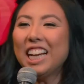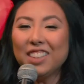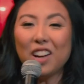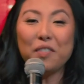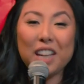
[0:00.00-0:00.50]

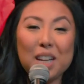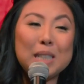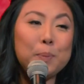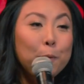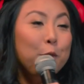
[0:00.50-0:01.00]
of all,
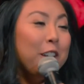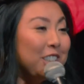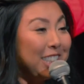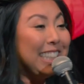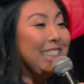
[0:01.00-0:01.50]
Vietnamese people, we
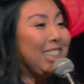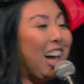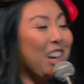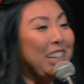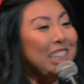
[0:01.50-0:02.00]
don't just eat
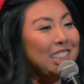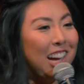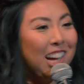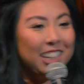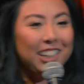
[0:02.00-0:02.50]
dog. We eat
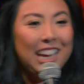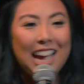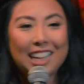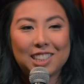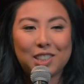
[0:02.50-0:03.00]
dog and
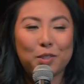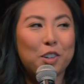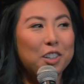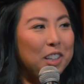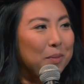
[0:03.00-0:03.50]
cat and
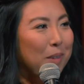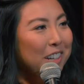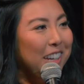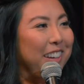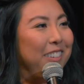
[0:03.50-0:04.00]
squirrel and
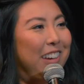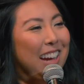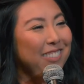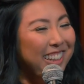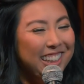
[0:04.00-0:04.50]
monkey and
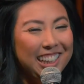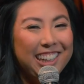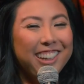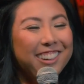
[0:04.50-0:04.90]
rabbit. Like, get it